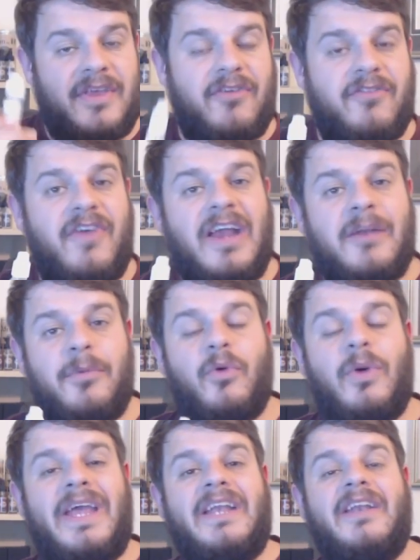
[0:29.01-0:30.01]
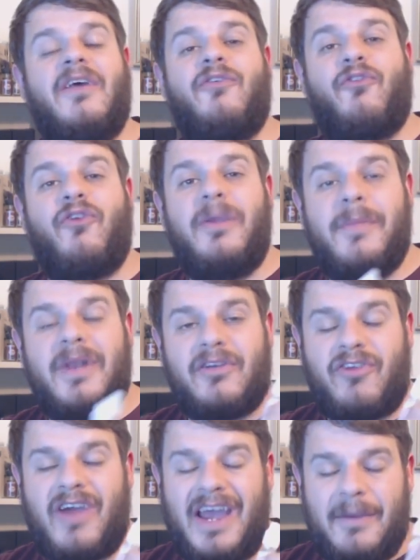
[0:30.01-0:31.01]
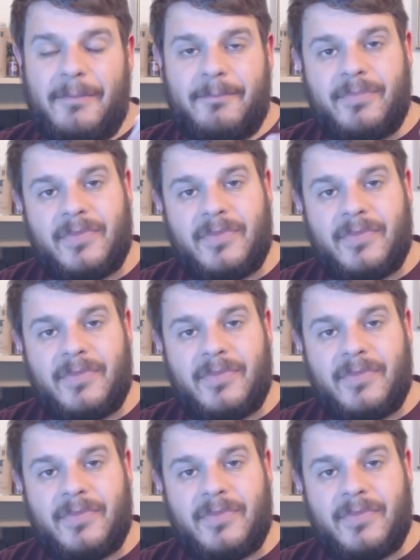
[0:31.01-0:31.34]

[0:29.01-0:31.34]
They're available in 3 milligram